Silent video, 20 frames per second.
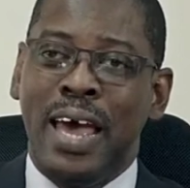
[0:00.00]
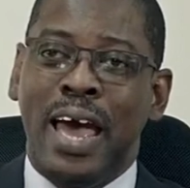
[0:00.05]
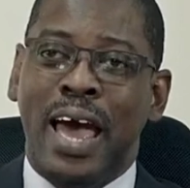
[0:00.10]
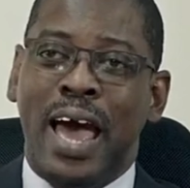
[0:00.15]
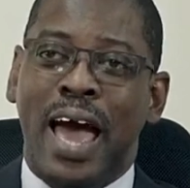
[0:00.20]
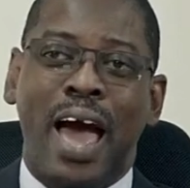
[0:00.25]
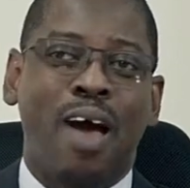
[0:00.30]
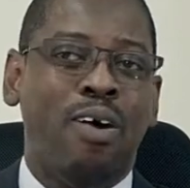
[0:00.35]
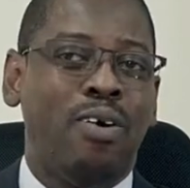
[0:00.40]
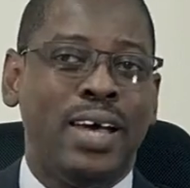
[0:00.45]

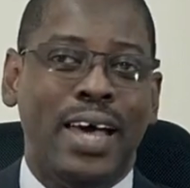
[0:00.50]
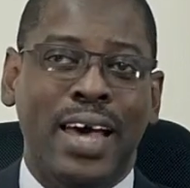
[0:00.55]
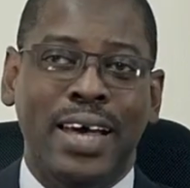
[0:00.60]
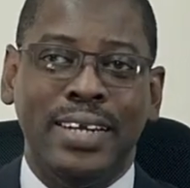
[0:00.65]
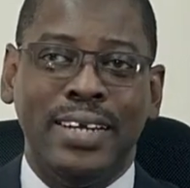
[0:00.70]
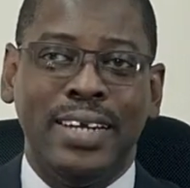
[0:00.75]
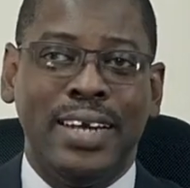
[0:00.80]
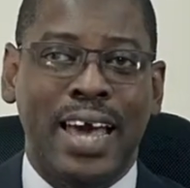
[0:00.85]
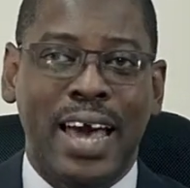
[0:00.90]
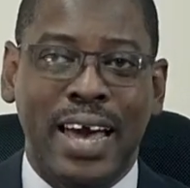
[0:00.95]
How
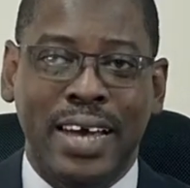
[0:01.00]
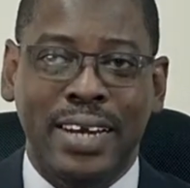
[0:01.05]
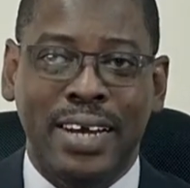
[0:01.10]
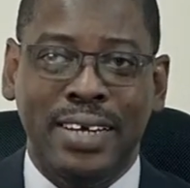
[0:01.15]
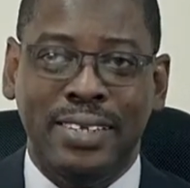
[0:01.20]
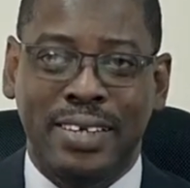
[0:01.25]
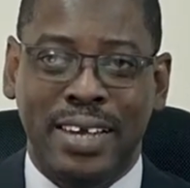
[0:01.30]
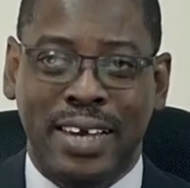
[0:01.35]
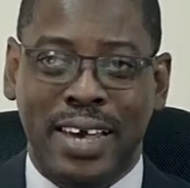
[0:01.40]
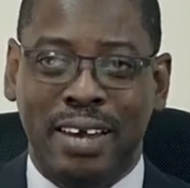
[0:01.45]
can Ghana
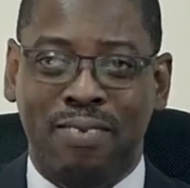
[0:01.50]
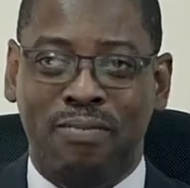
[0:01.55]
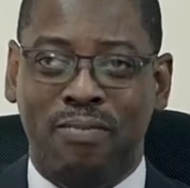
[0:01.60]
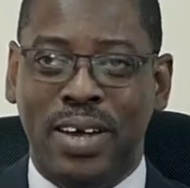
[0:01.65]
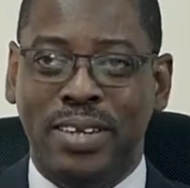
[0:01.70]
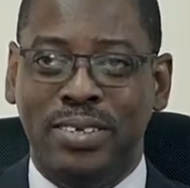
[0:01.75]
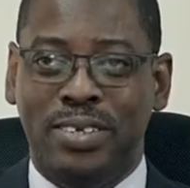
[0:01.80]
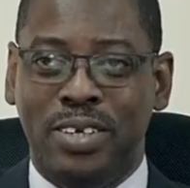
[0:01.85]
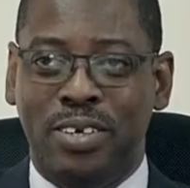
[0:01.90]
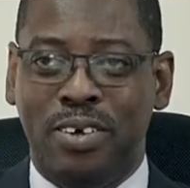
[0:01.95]
take
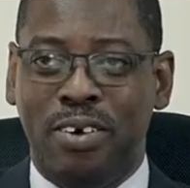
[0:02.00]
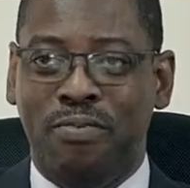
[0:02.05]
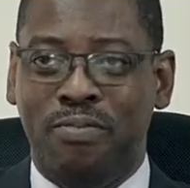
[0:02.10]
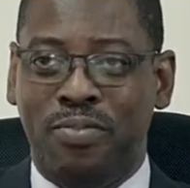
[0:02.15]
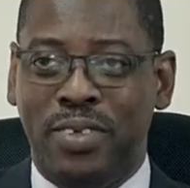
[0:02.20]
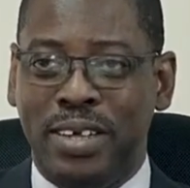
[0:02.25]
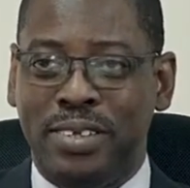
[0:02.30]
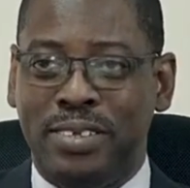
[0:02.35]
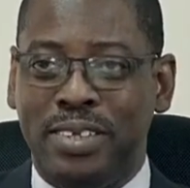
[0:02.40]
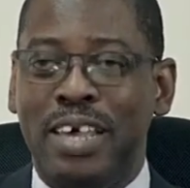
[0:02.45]
advantage of
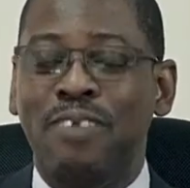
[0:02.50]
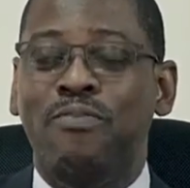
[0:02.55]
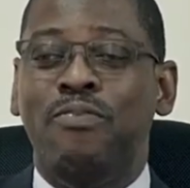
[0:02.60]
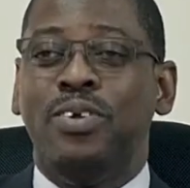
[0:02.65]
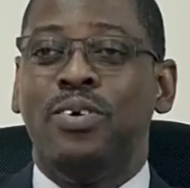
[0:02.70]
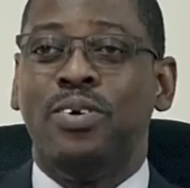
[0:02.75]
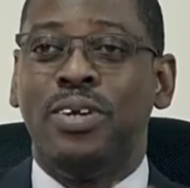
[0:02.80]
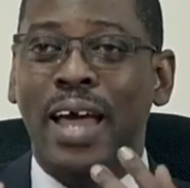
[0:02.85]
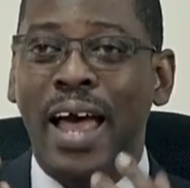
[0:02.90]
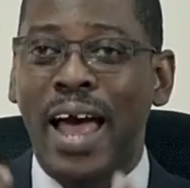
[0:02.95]
this if we
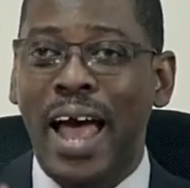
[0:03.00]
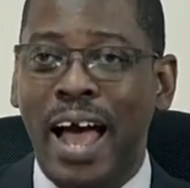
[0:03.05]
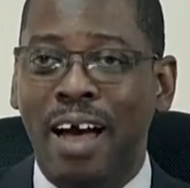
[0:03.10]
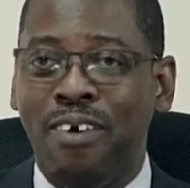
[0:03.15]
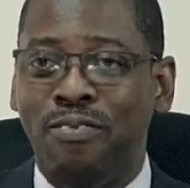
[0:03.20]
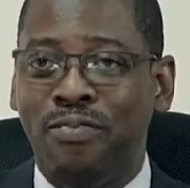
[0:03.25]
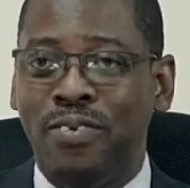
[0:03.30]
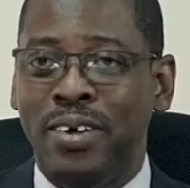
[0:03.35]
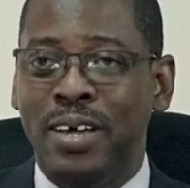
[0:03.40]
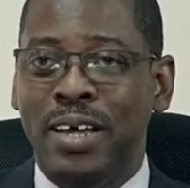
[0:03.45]
don't have
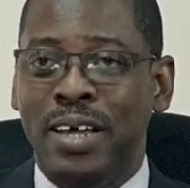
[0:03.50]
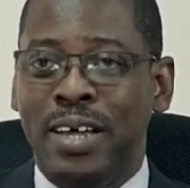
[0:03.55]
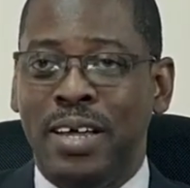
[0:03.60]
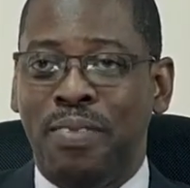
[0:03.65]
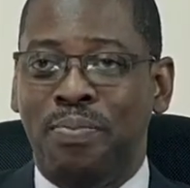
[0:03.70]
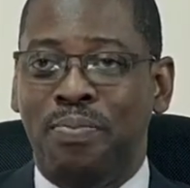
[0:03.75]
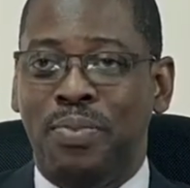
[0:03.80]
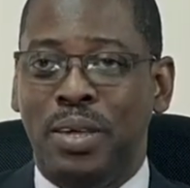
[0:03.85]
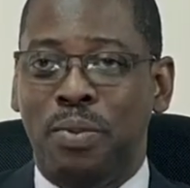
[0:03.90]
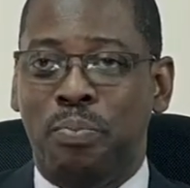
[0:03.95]

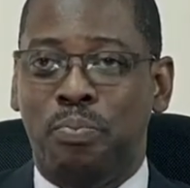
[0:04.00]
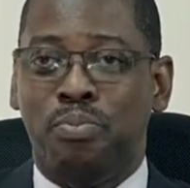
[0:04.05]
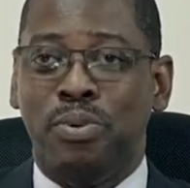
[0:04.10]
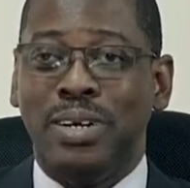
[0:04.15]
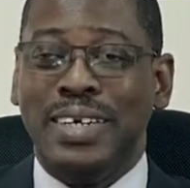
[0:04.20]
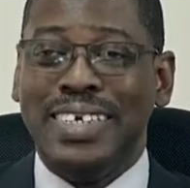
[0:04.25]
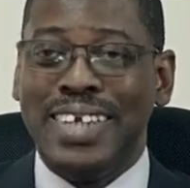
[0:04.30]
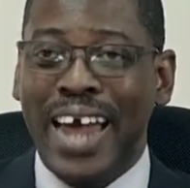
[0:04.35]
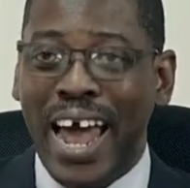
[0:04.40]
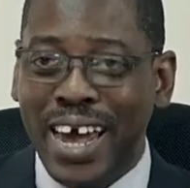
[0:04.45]
the
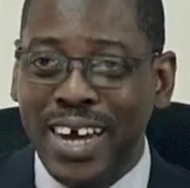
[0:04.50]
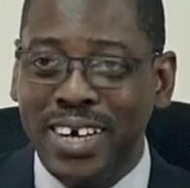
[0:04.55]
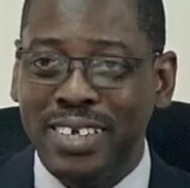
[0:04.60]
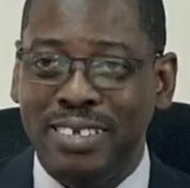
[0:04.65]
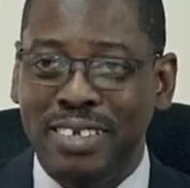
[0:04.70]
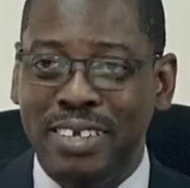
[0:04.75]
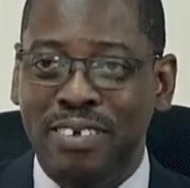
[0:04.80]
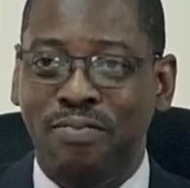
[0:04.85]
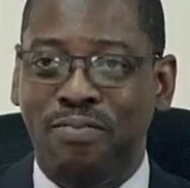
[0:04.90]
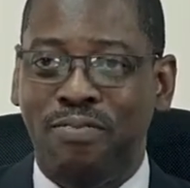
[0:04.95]

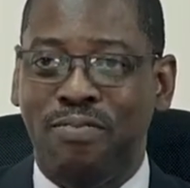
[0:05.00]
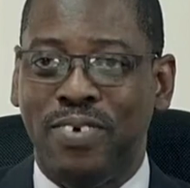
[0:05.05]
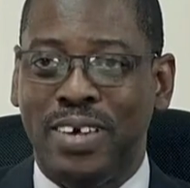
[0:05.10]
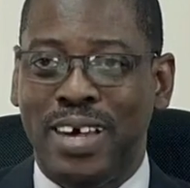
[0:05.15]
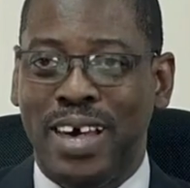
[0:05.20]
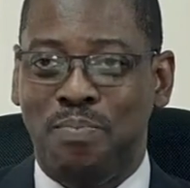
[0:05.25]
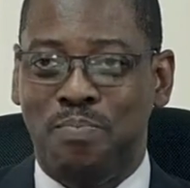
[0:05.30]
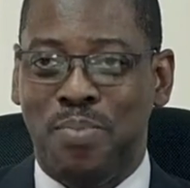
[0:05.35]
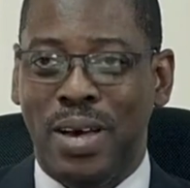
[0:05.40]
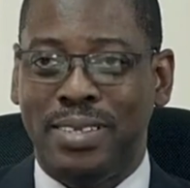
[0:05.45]
productive
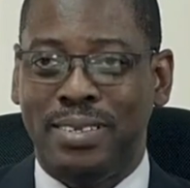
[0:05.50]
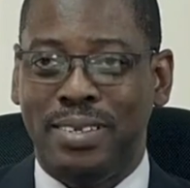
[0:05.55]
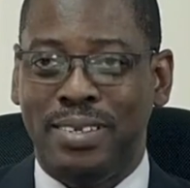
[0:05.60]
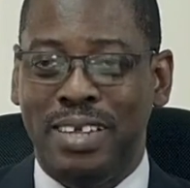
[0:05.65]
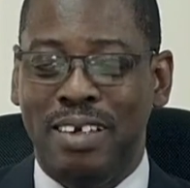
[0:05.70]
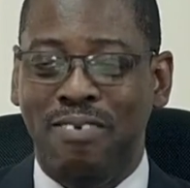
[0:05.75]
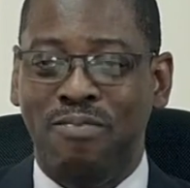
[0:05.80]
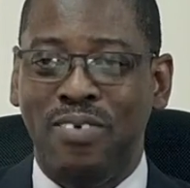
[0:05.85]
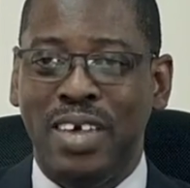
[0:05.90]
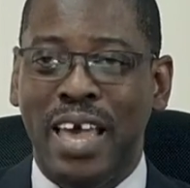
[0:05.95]

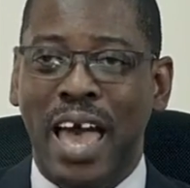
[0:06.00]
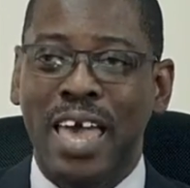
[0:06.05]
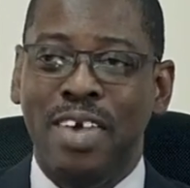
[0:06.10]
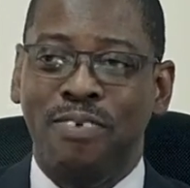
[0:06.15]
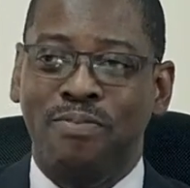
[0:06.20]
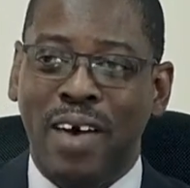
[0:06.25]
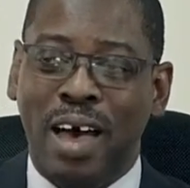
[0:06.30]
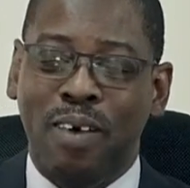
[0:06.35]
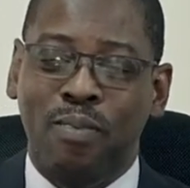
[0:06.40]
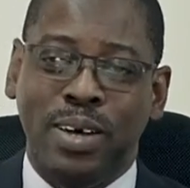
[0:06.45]
capacity,
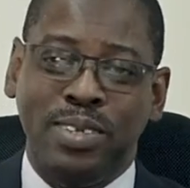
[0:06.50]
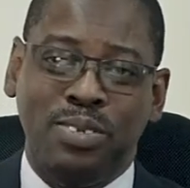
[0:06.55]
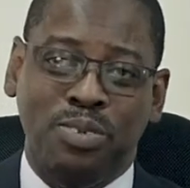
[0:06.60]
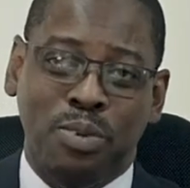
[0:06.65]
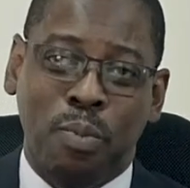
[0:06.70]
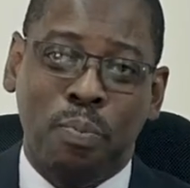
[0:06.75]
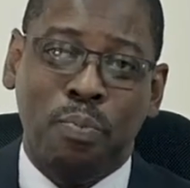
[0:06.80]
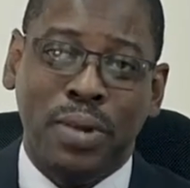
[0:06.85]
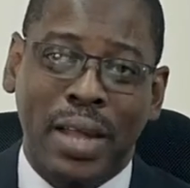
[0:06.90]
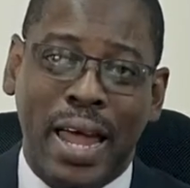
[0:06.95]
if our
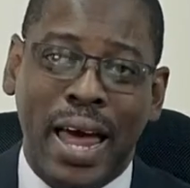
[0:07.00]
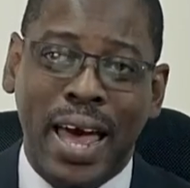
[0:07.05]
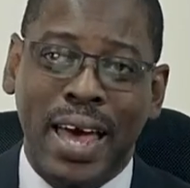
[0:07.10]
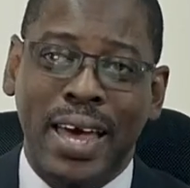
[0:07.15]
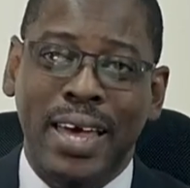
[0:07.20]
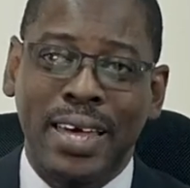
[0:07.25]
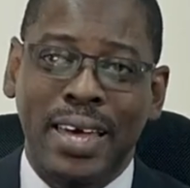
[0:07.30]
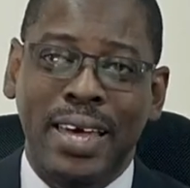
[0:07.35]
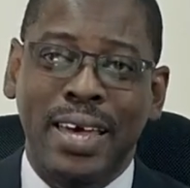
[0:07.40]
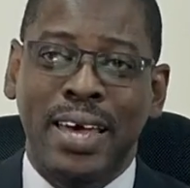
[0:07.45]

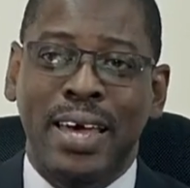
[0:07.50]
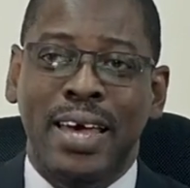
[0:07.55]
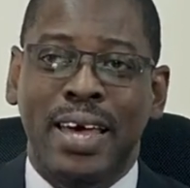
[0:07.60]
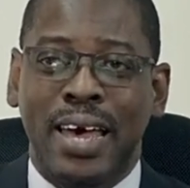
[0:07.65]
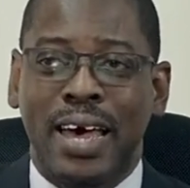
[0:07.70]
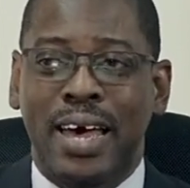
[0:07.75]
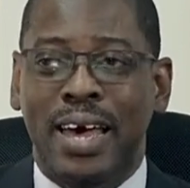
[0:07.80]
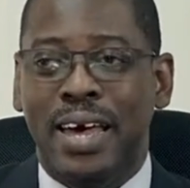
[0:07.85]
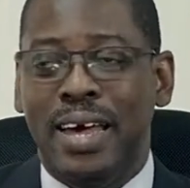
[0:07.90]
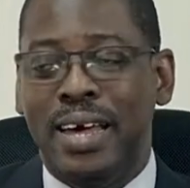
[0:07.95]
supply
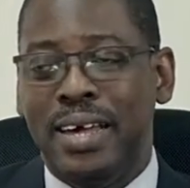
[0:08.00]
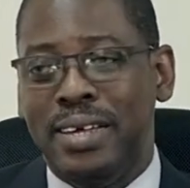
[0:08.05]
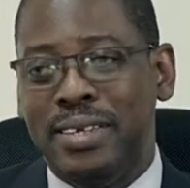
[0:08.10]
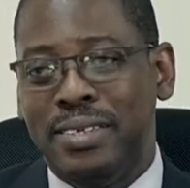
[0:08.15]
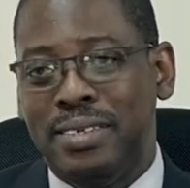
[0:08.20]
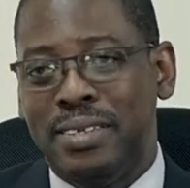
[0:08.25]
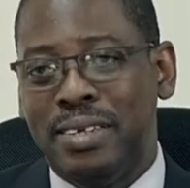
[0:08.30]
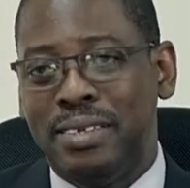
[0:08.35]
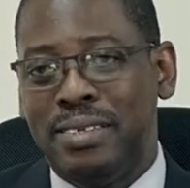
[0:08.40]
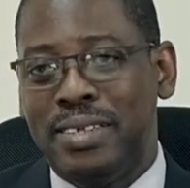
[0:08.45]

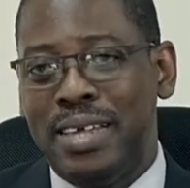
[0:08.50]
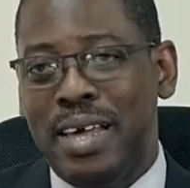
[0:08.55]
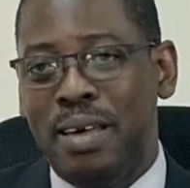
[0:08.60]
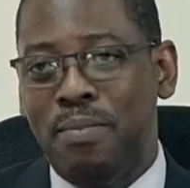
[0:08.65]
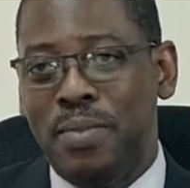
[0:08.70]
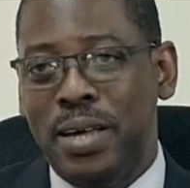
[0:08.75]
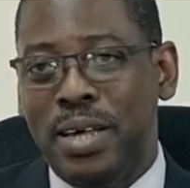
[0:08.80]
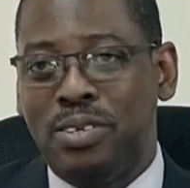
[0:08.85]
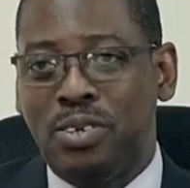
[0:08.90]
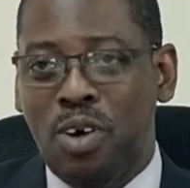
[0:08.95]

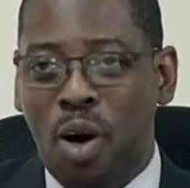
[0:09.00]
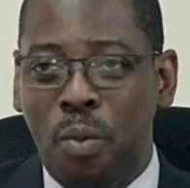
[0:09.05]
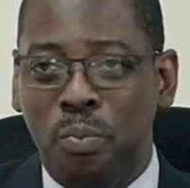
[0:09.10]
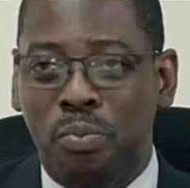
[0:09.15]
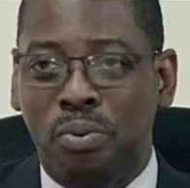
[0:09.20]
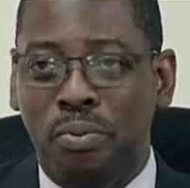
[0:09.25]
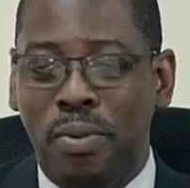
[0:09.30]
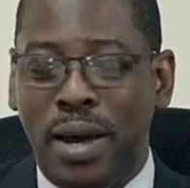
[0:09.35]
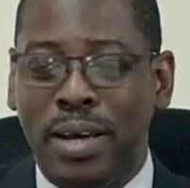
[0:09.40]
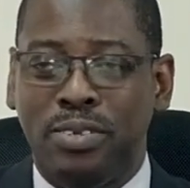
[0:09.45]
system is
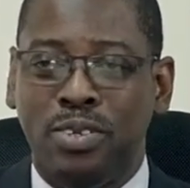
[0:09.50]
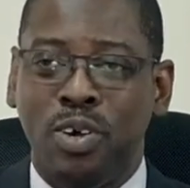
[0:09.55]
compromised.